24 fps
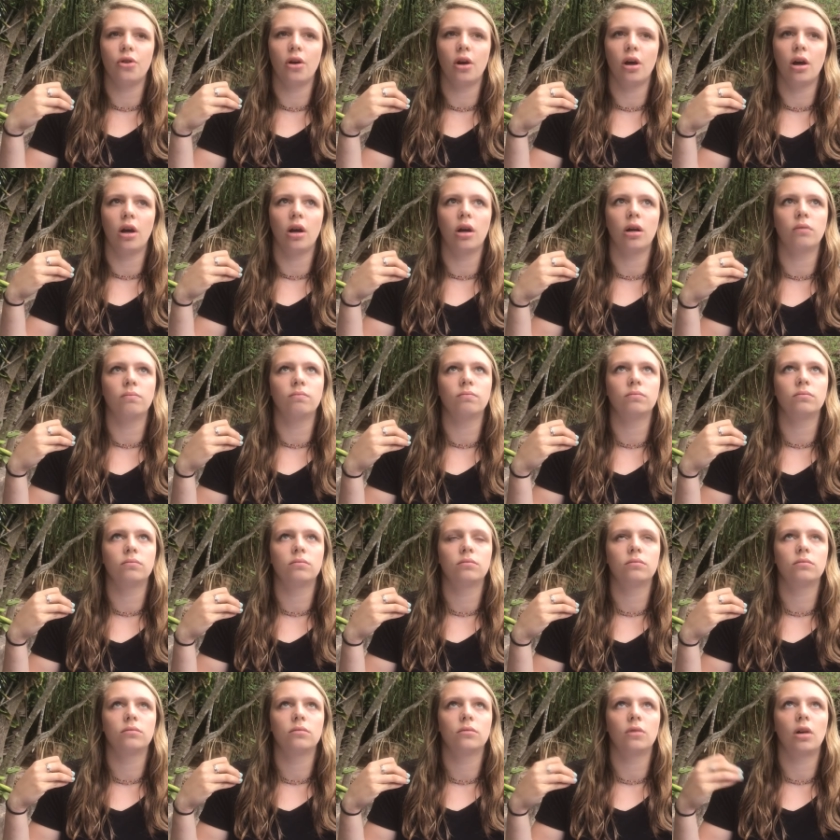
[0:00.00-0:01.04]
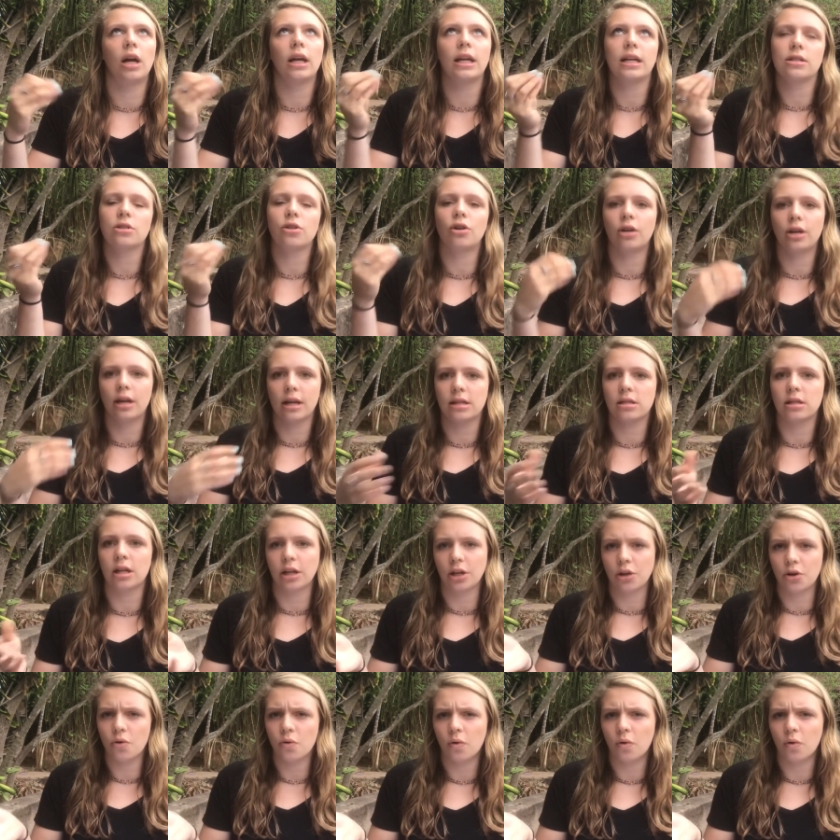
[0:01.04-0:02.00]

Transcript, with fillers: um, I guess aren't as like